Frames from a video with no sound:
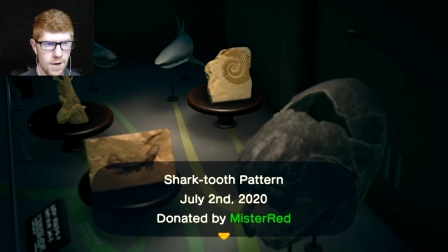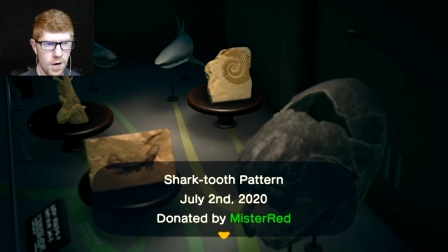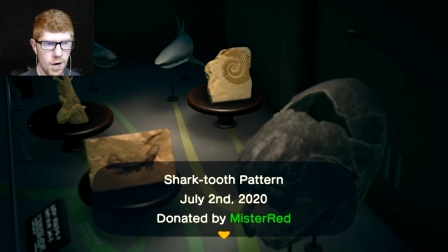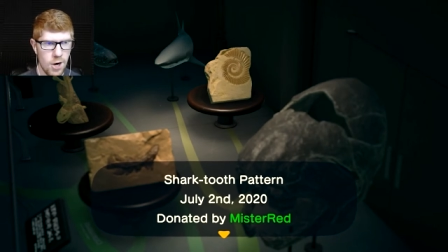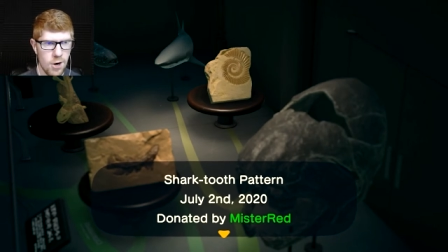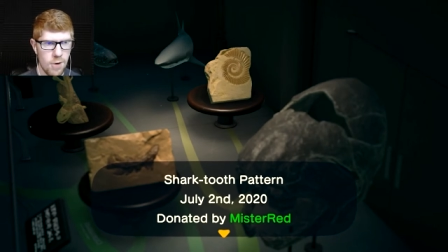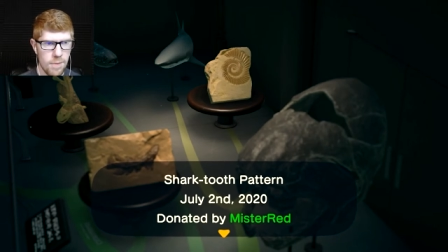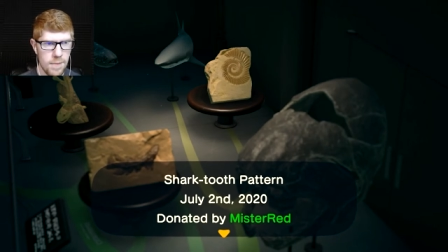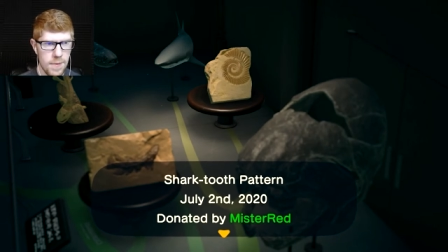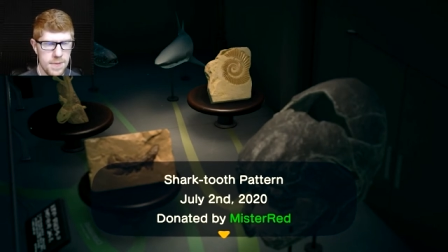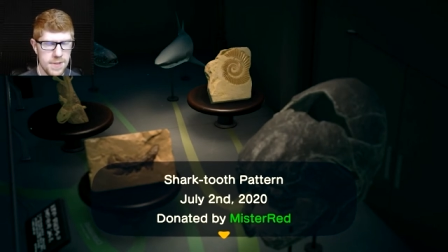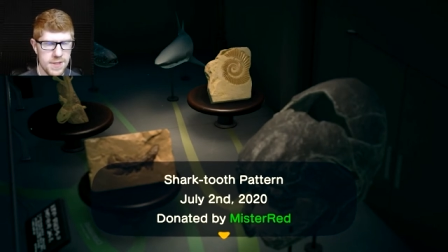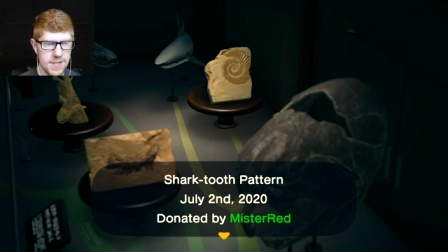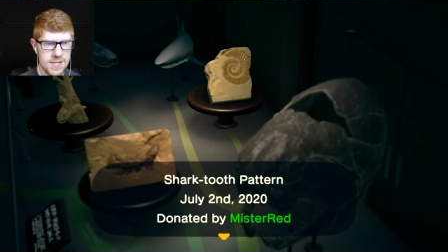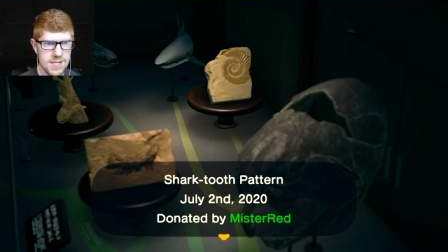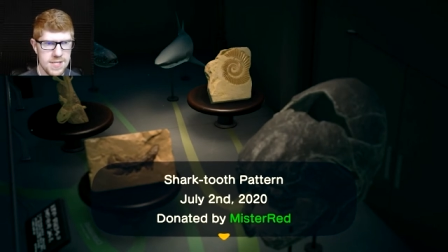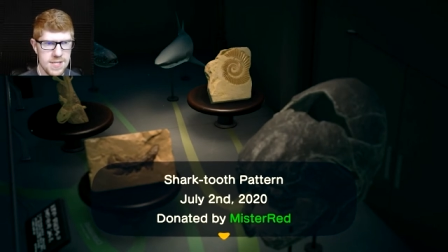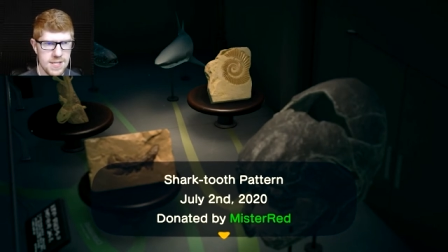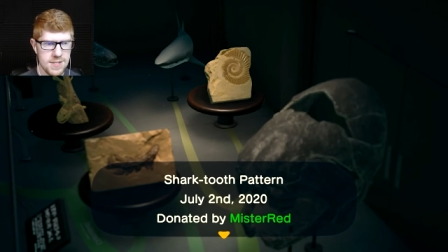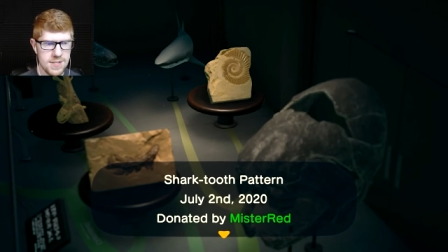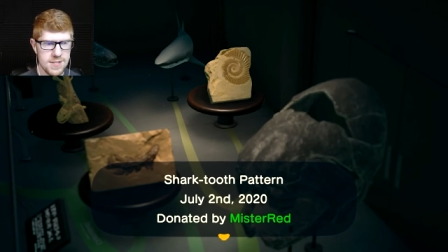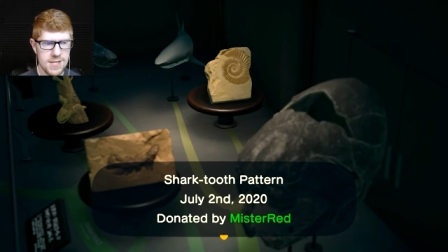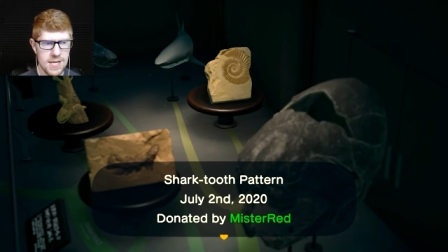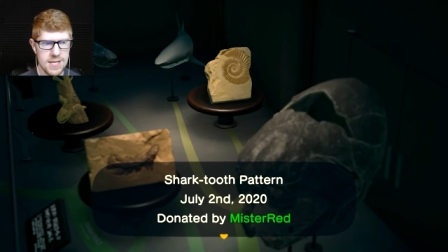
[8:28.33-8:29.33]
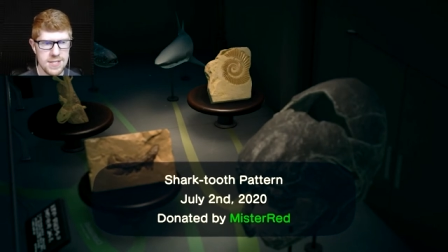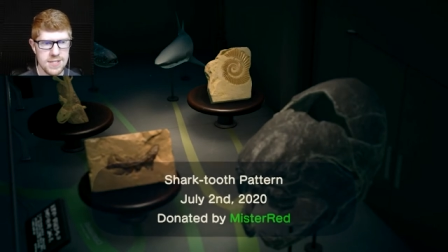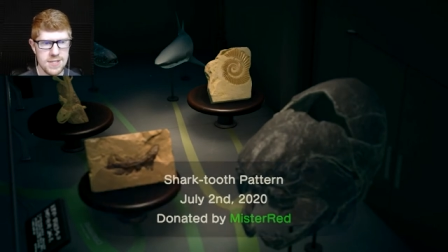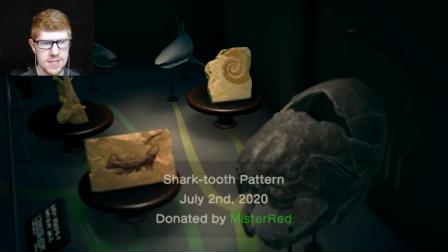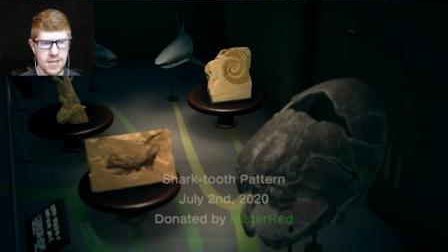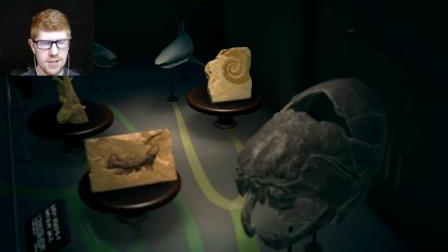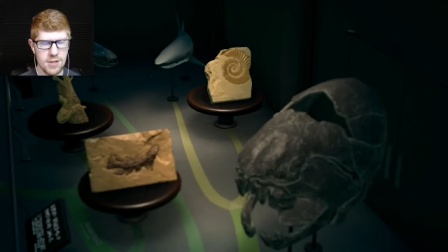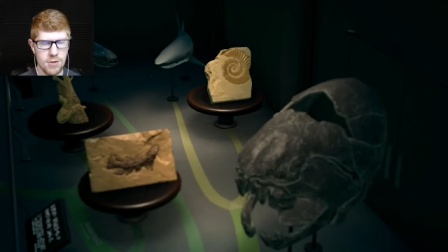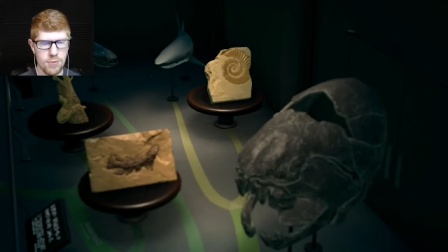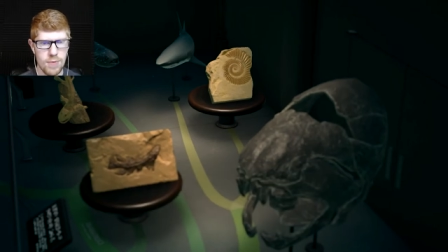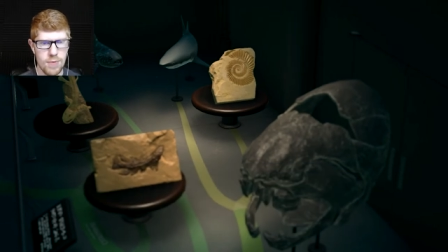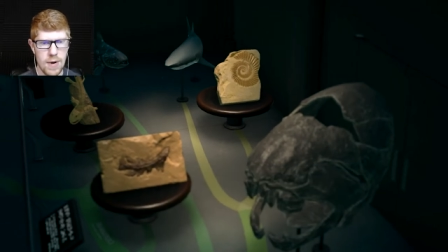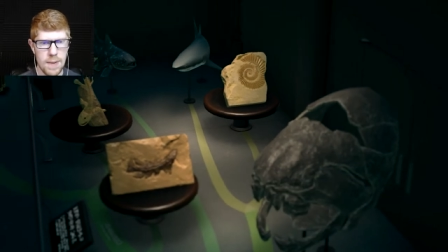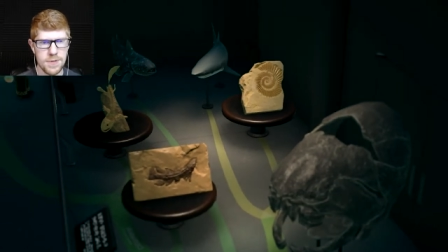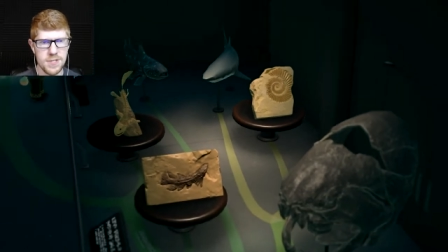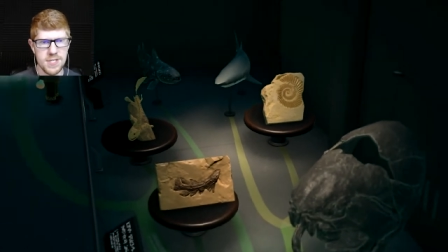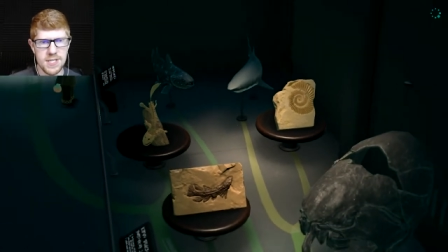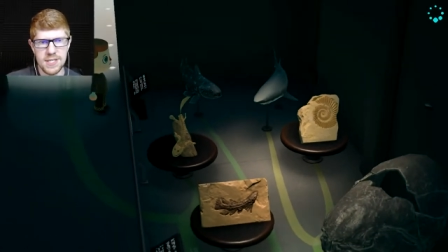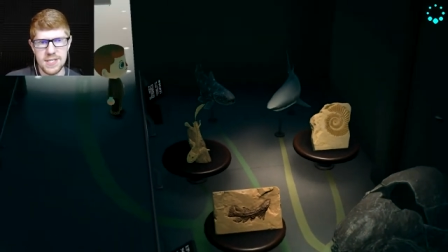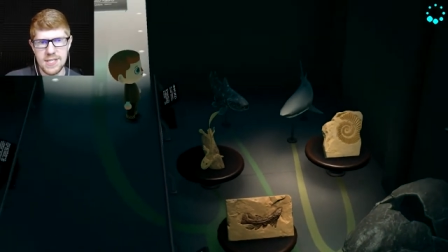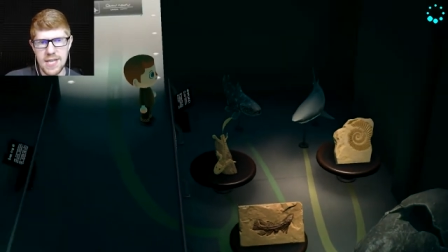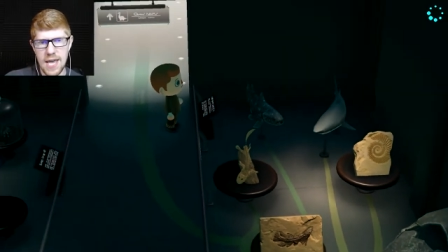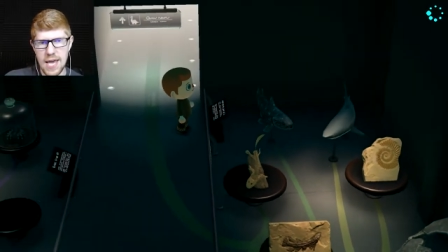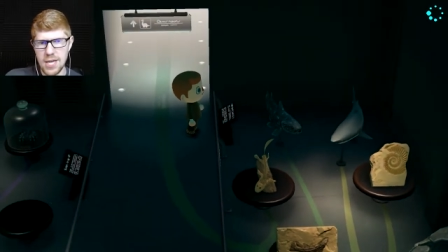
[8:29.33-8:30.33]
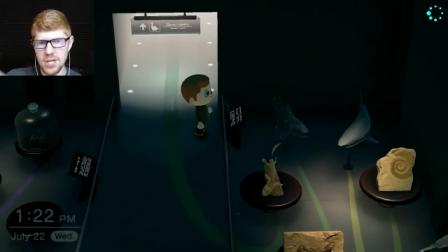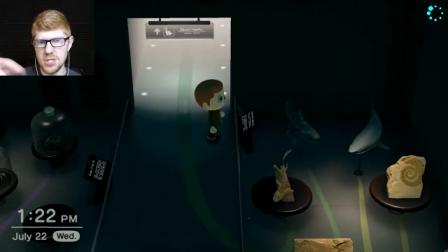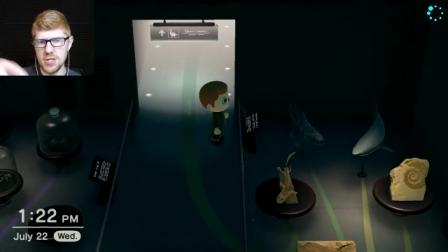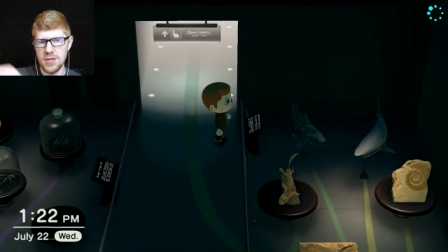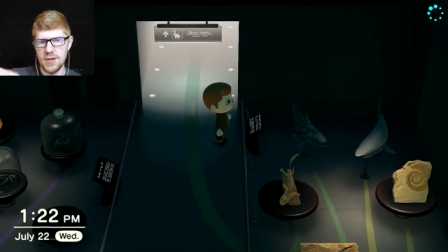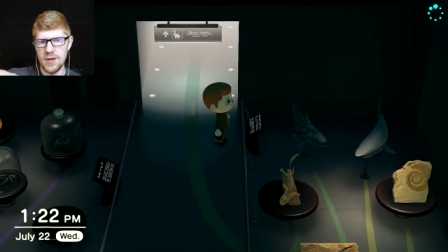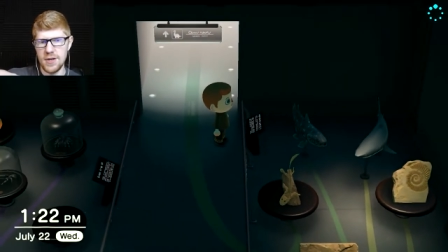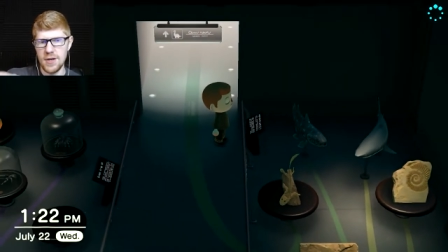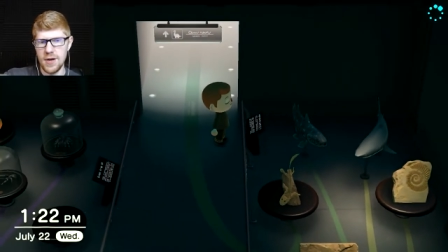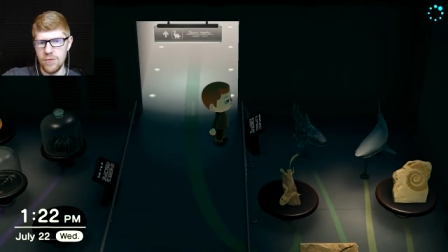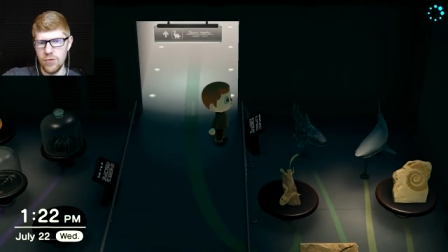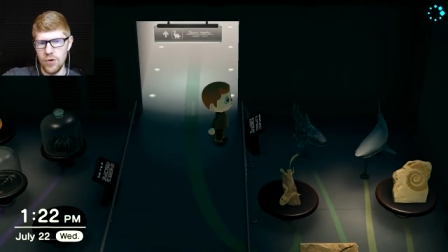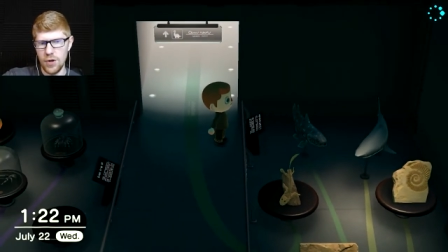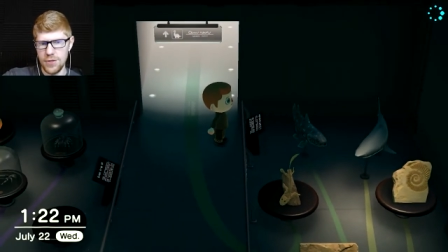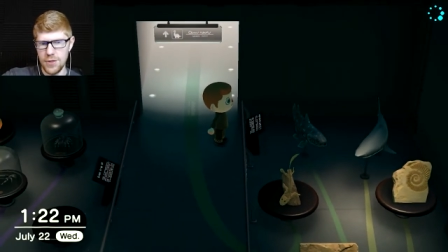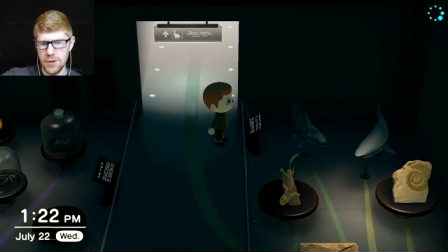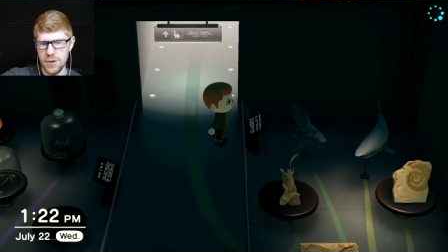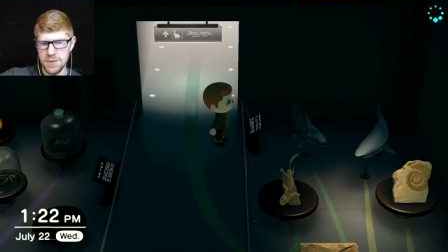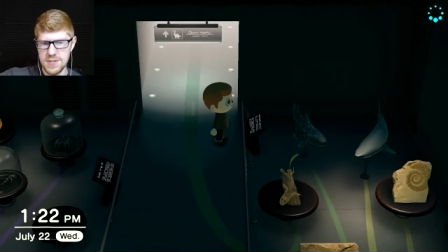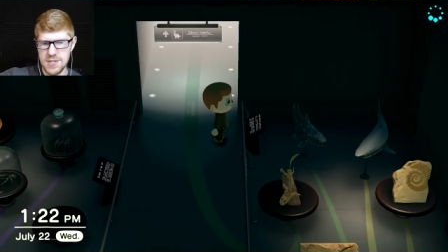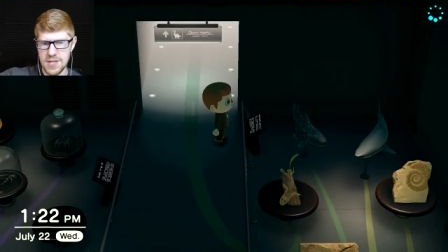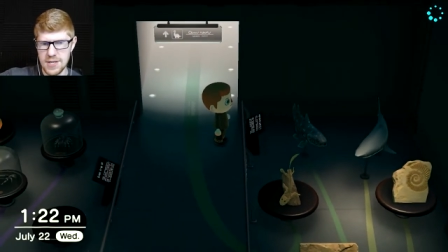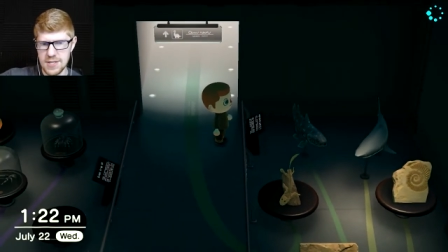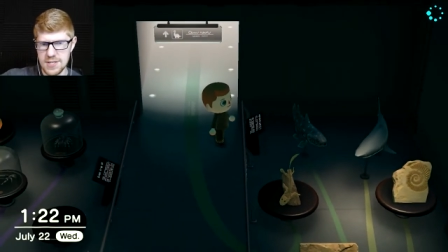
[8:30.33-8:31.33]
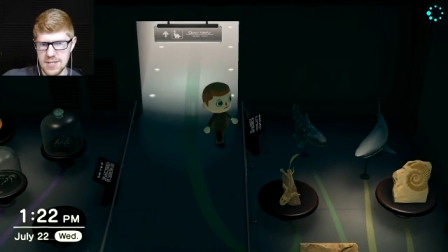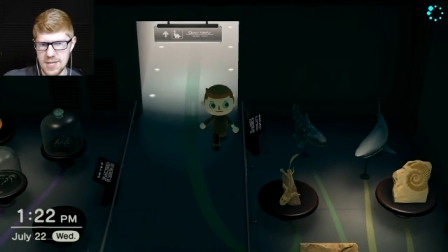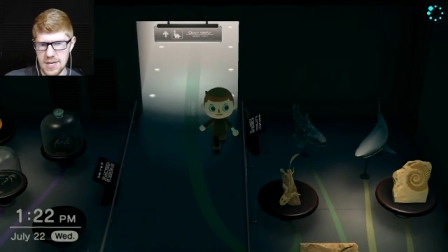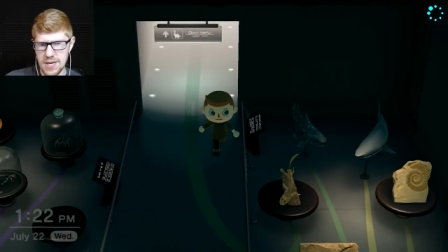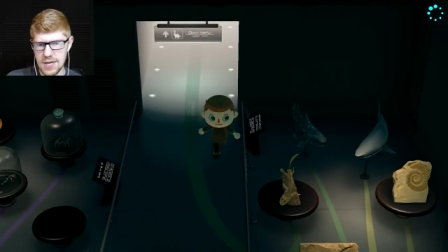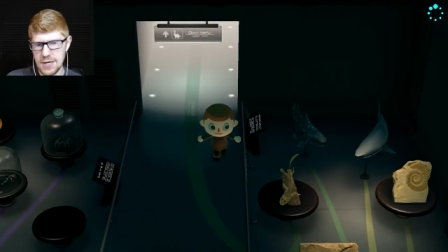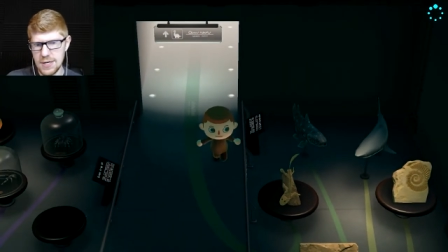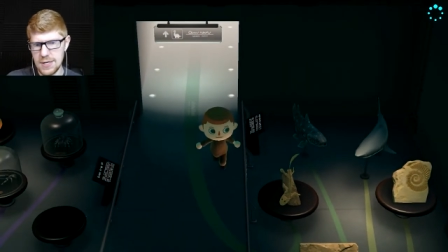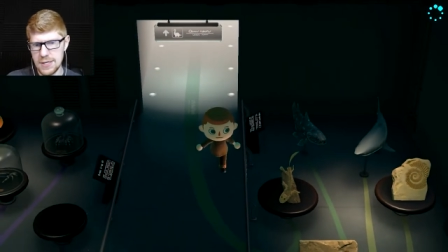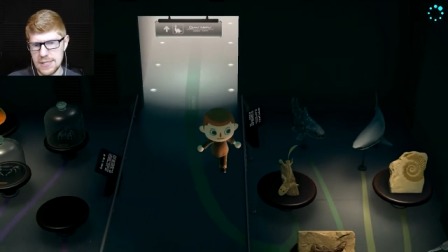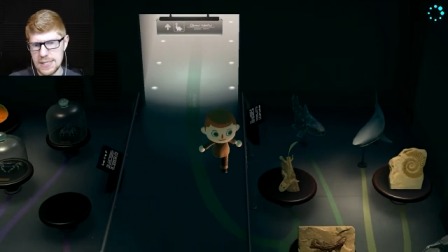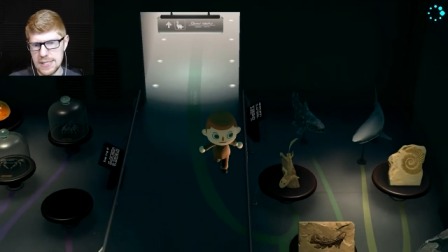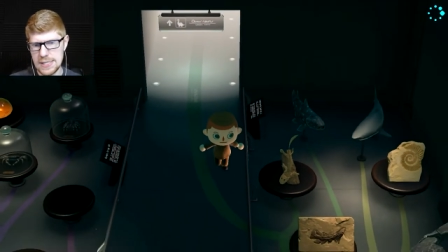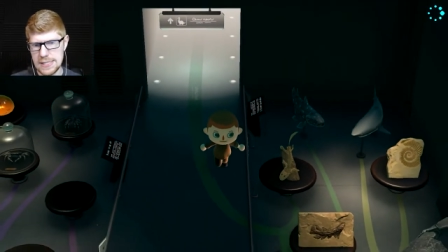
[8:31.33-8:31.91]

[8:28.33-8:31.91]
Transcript: Oh, maybe that that's that's like the representation of what those things are.